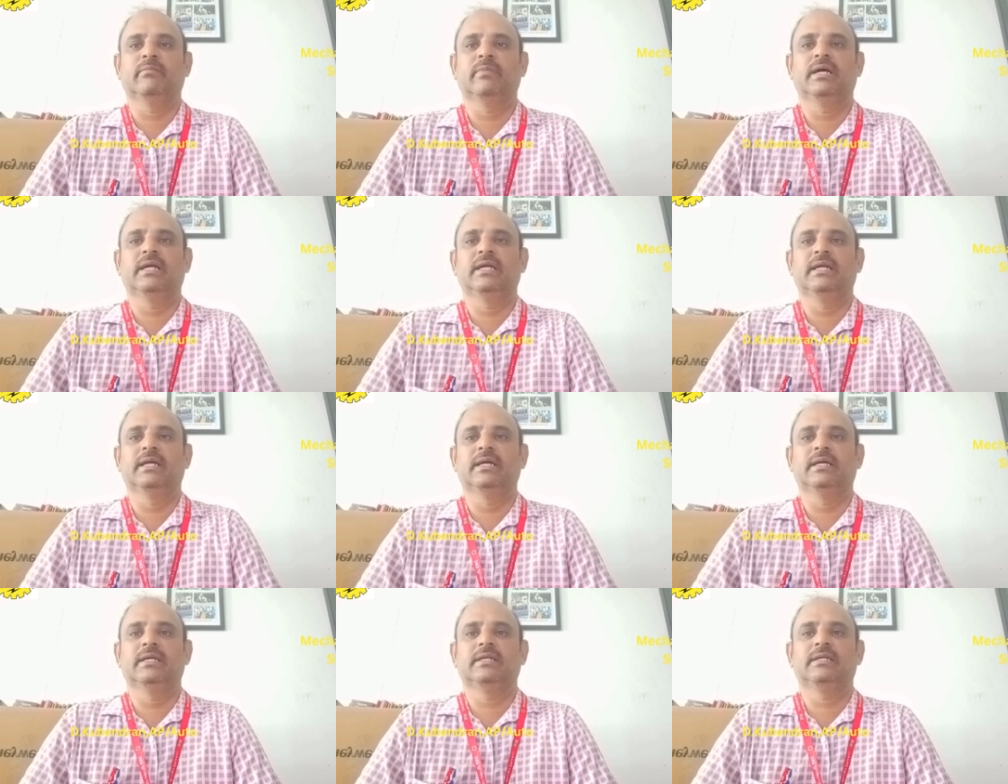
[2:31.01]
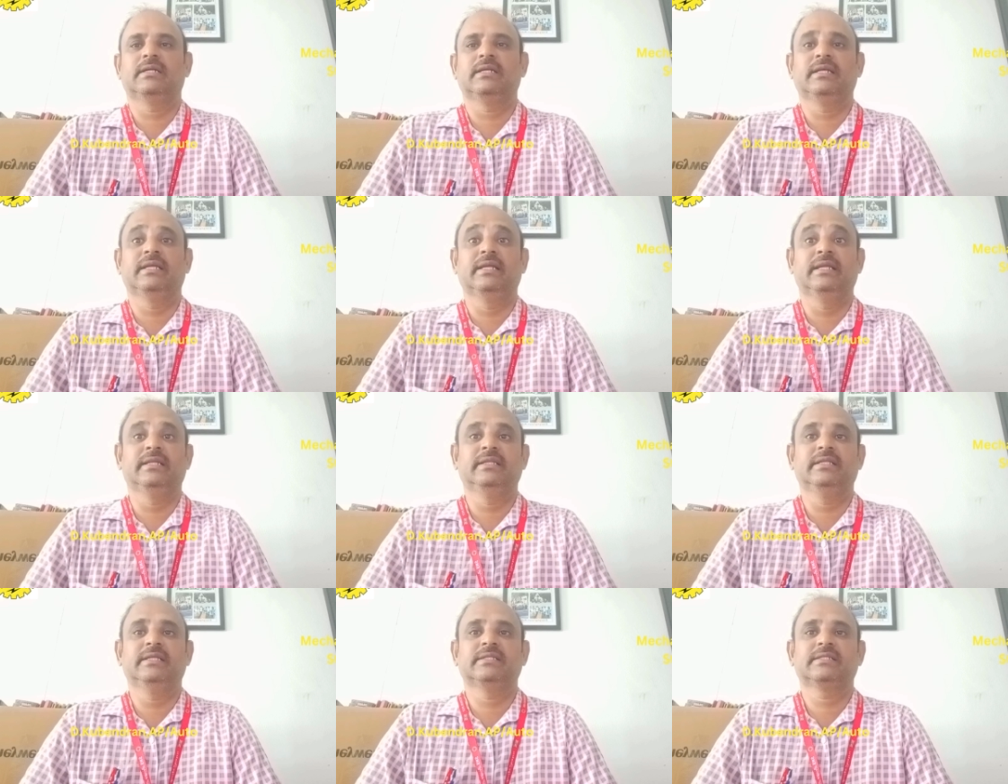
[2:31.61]
but
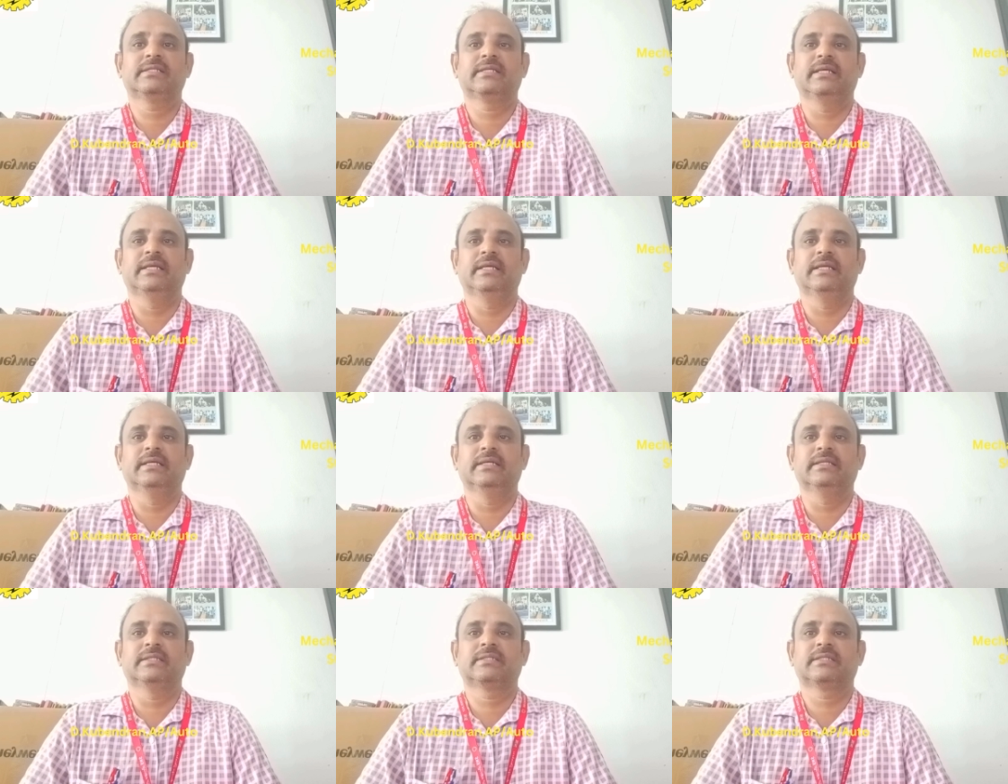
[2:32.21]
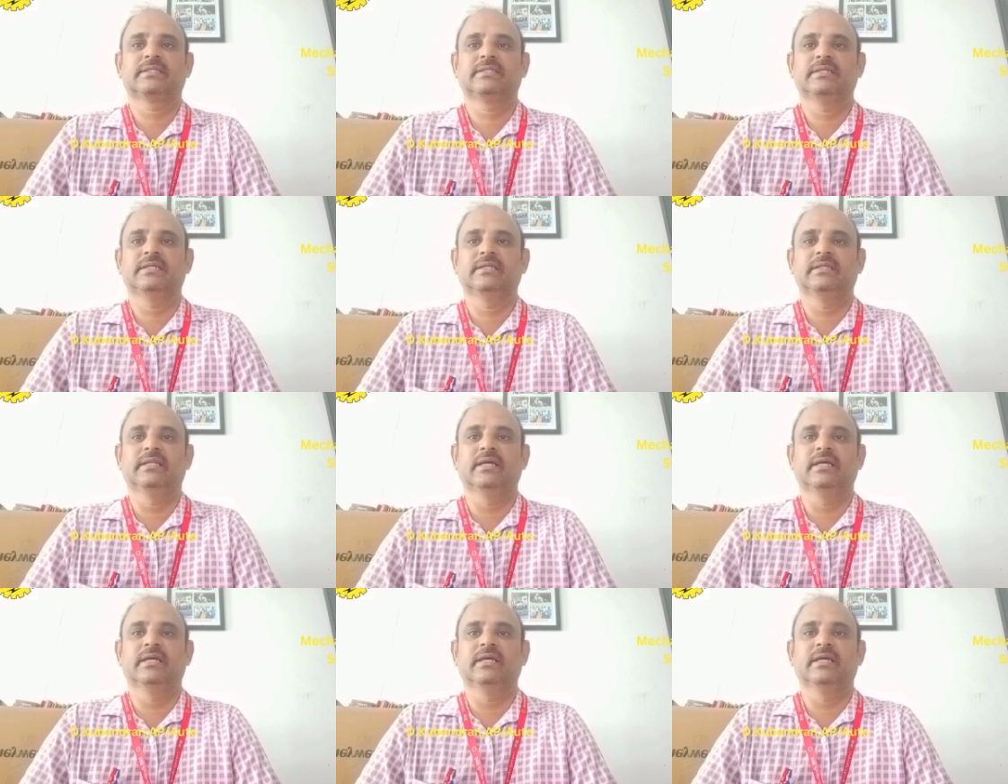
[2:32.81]
in this case,